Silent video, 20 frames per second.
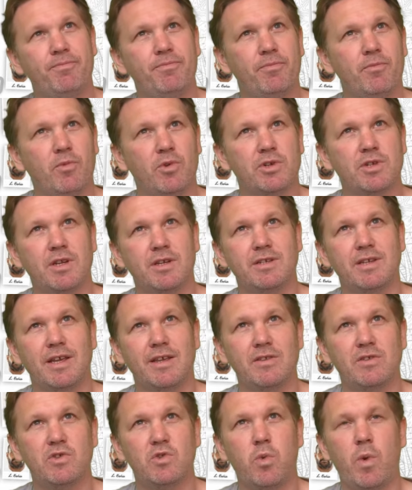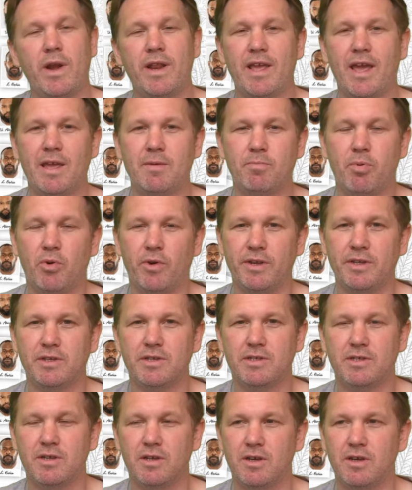What should I say? 28 points
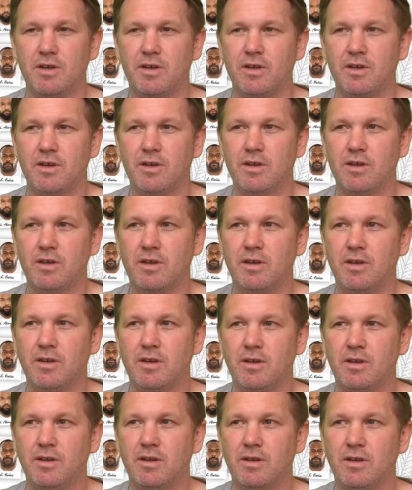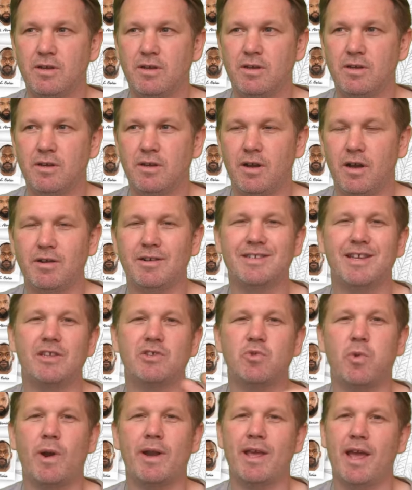to... I'm going to say
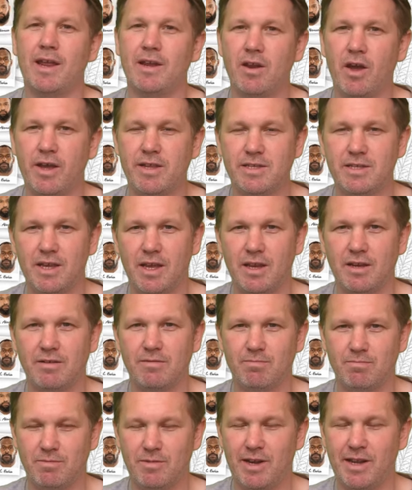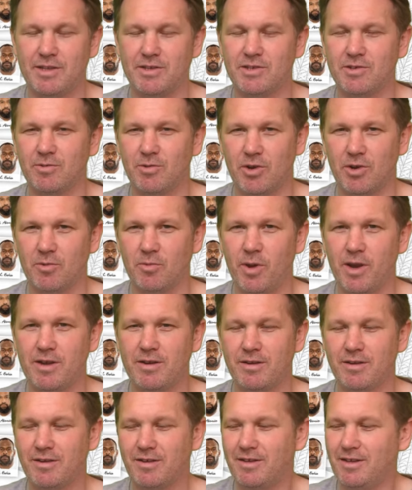28-19. Leinster are going to win.
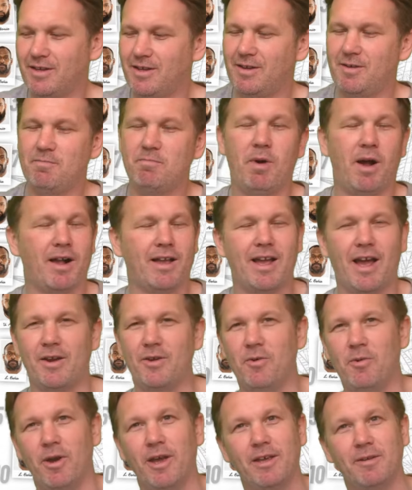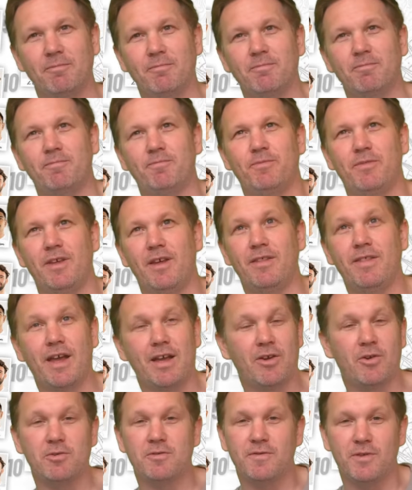But I cannot wait. And that
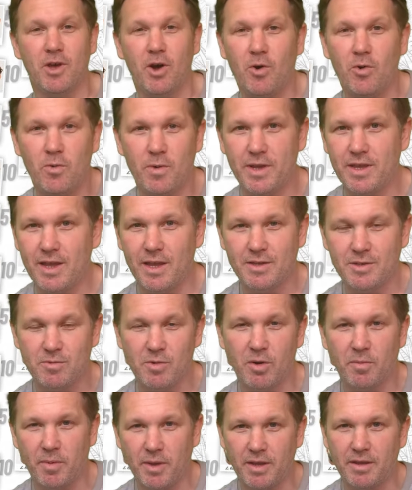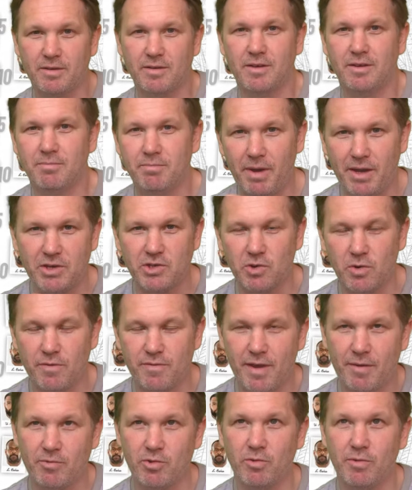goes for the whole weekend's rugby. Make sure, if you
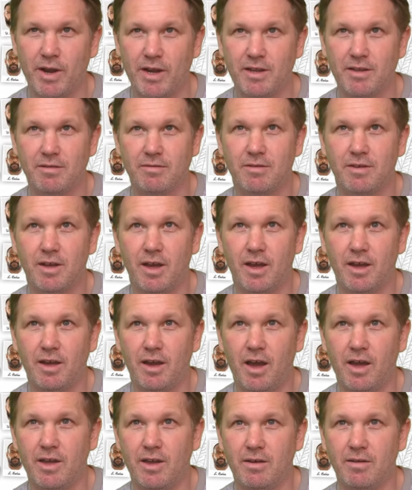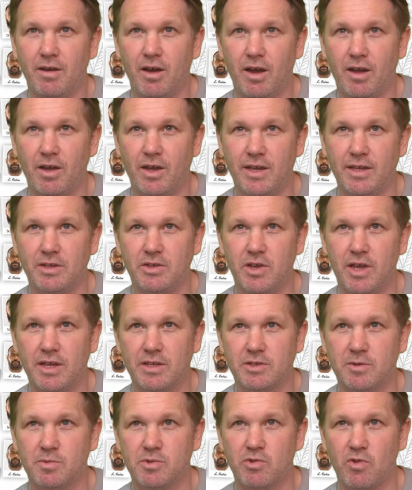haven't already, you hit
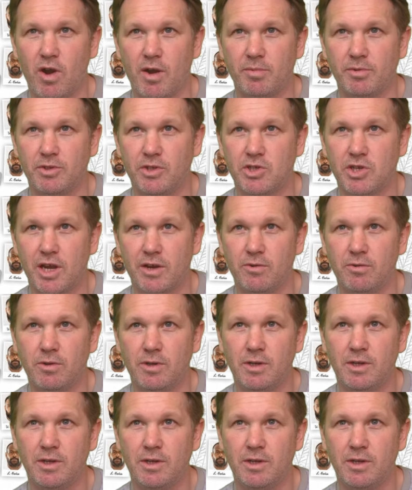subscribe on the channel.